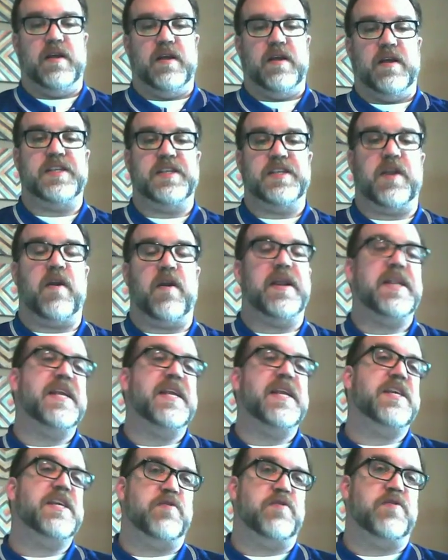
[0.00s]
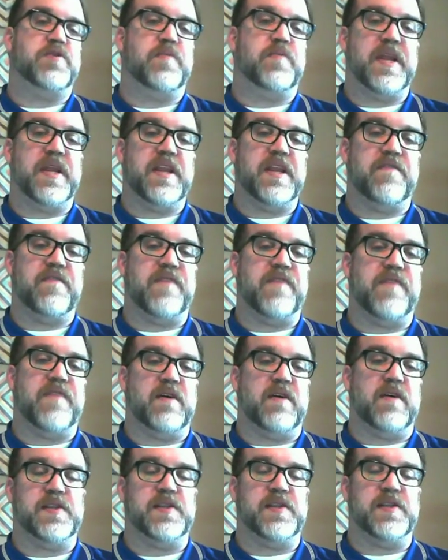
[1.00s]
is there any social media
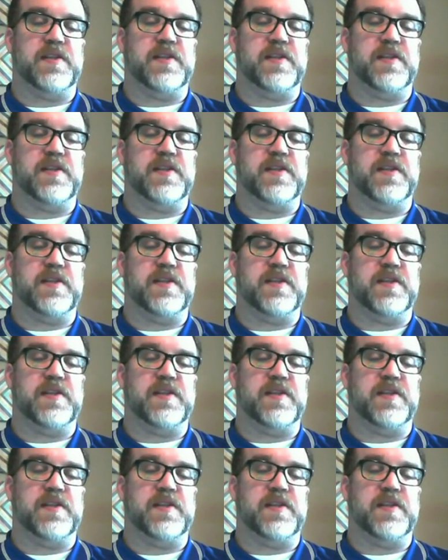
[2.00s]
fails